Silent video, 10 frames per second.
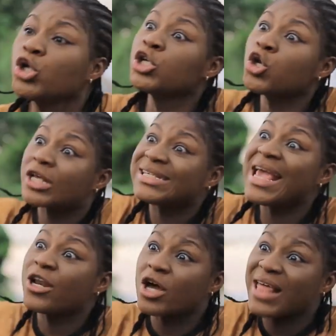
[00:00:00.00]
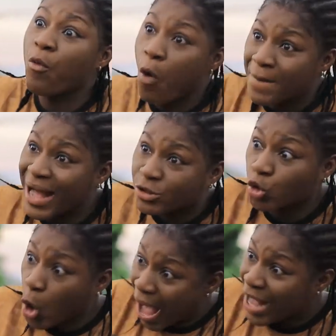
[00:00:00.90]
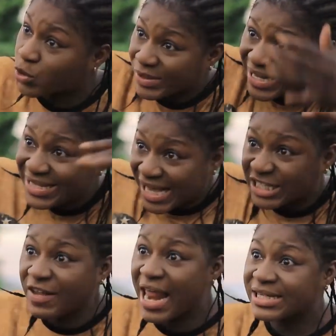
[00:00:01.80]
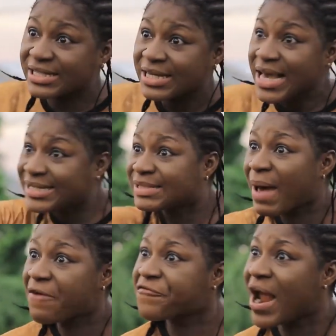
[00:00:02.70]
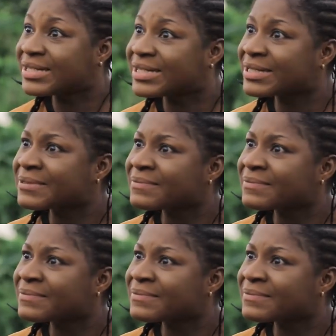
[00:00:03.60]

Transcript: you did not see any other woman to go out with in this village. It is my friend.